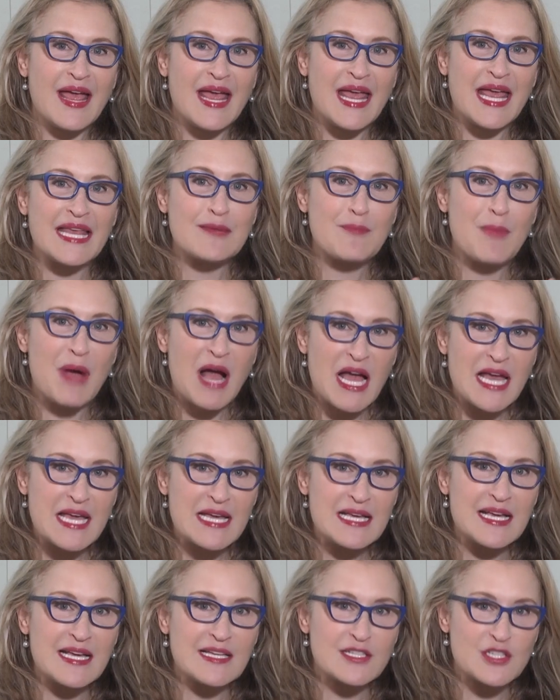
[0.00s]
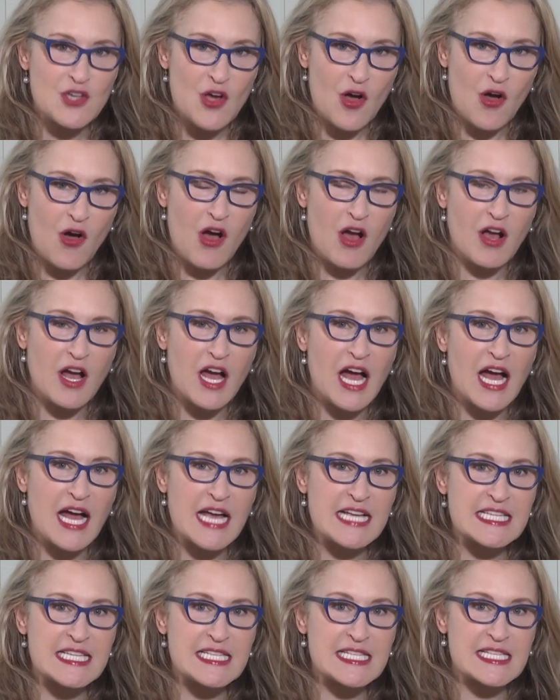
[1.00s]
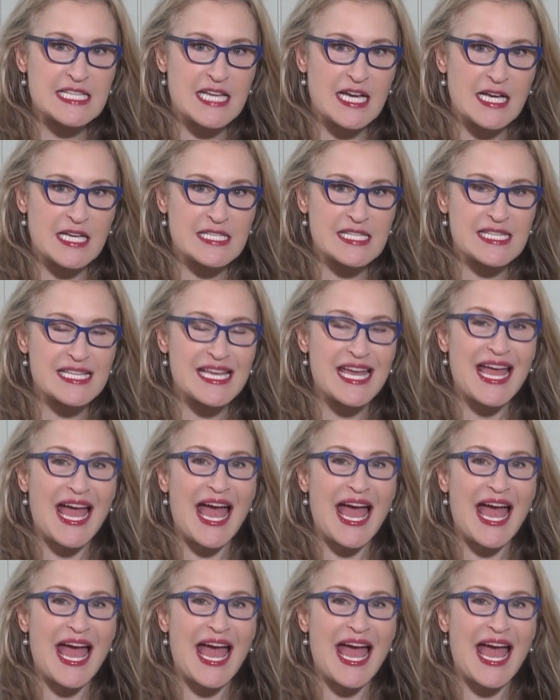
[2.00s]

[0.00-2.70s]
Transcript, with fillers: In my talk, I discussed